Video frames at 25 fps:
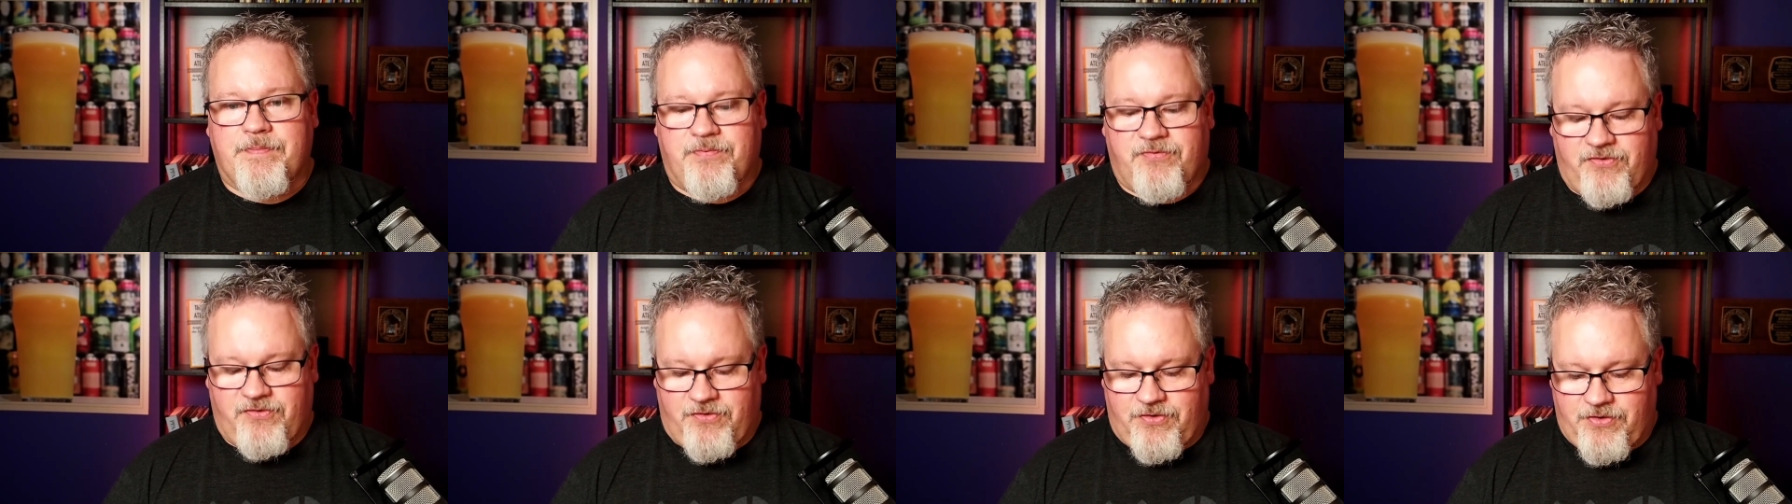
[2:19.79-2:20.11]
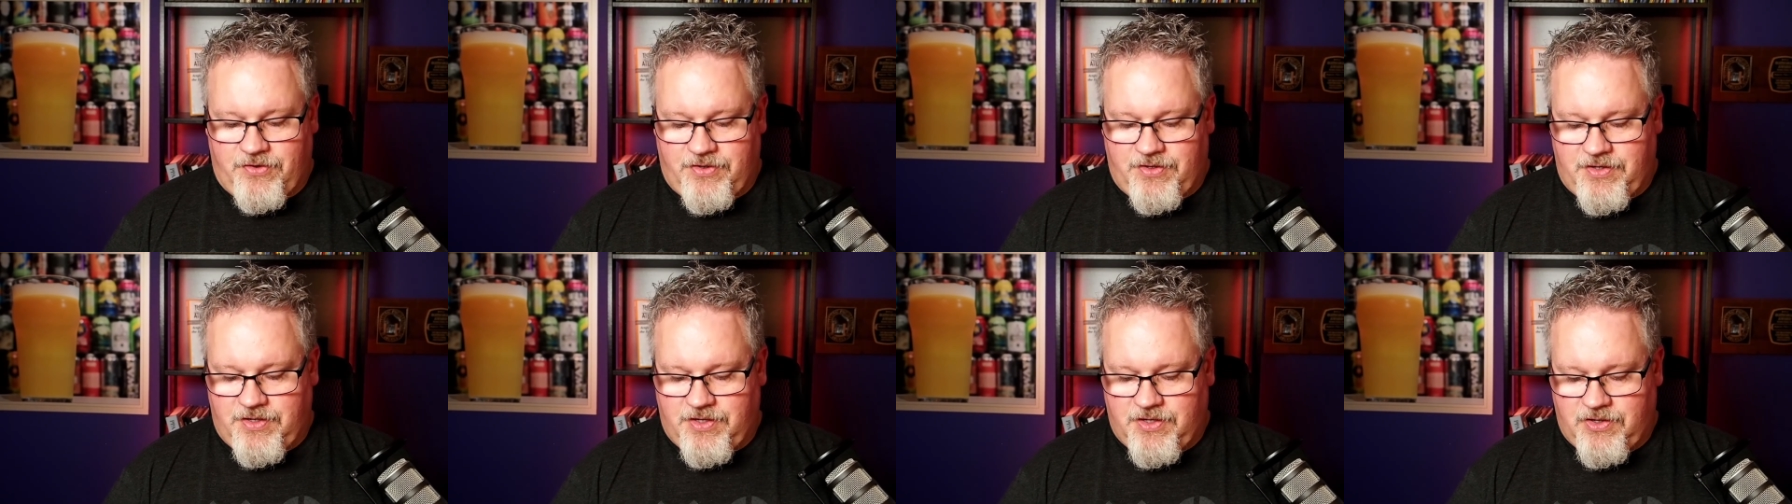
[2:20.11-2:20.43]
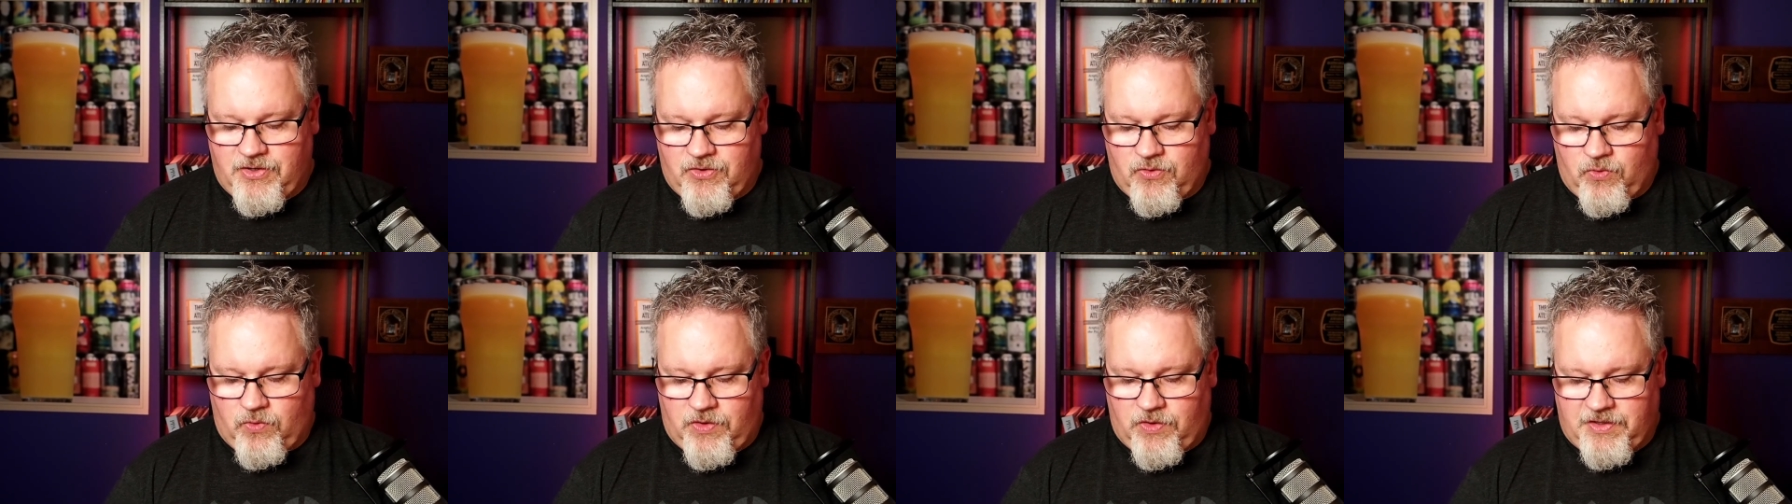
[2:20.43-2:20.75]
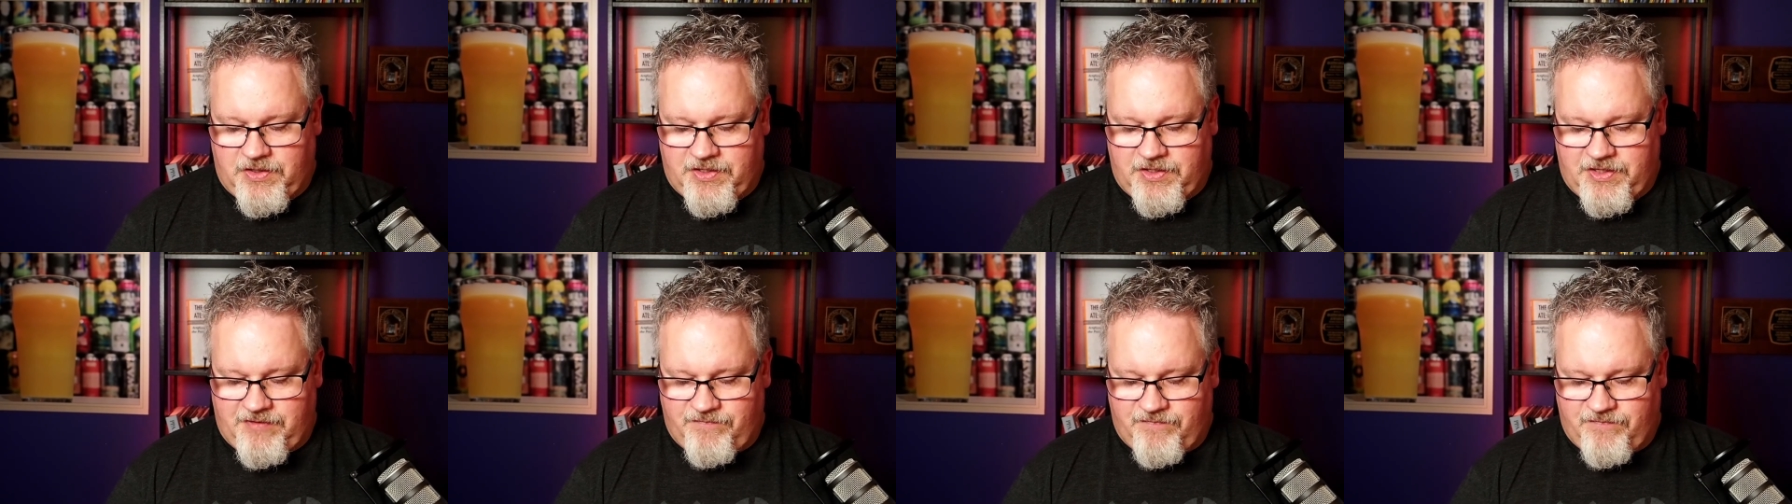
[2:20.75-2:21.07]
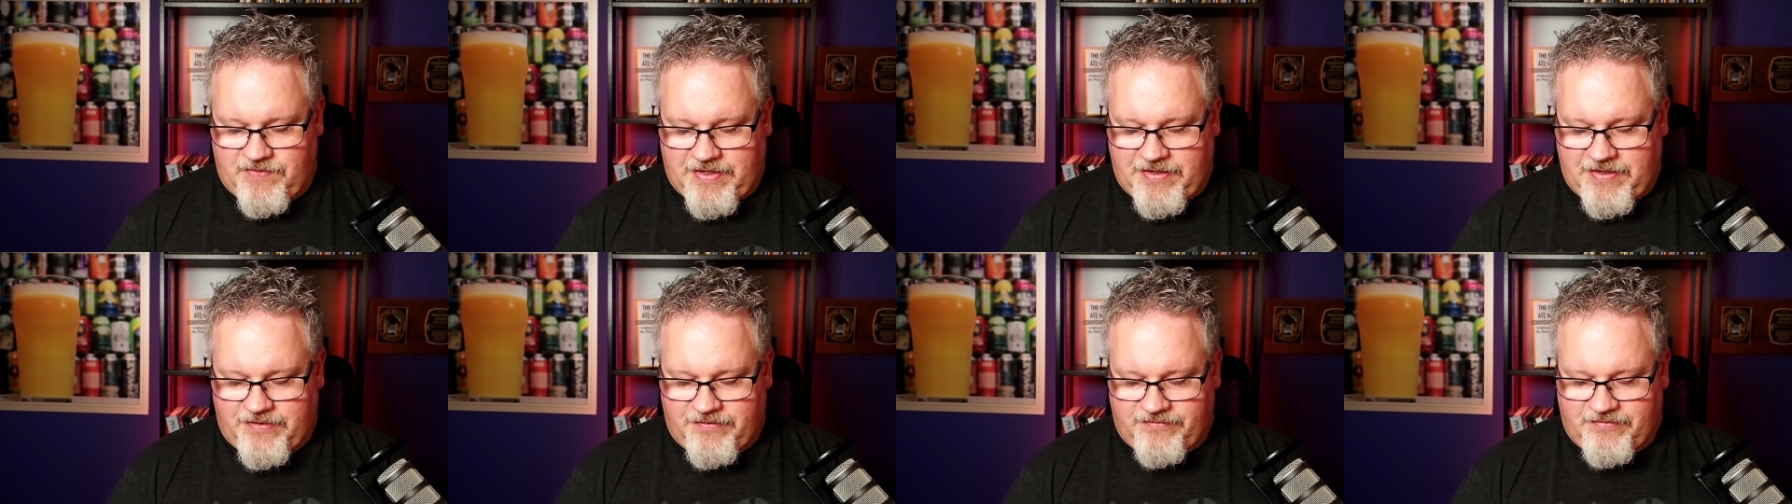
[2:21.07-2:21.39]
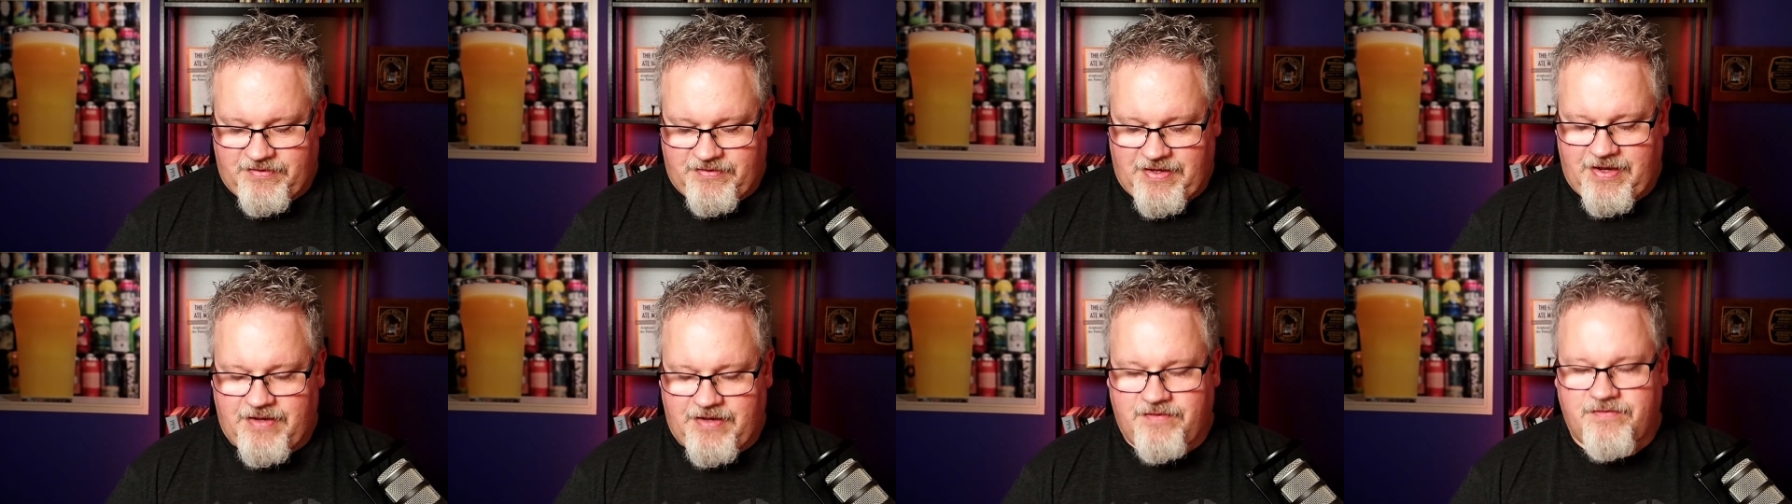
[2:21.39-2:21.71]
a good quality file
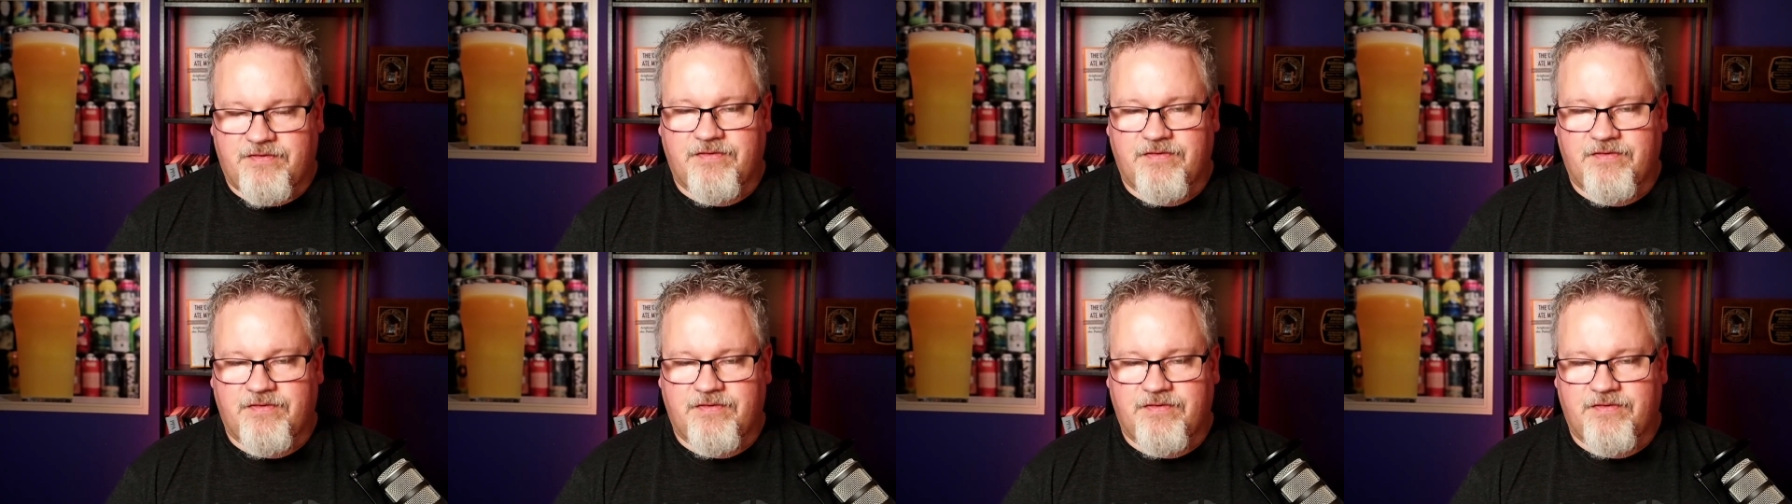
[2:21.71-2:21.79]
size.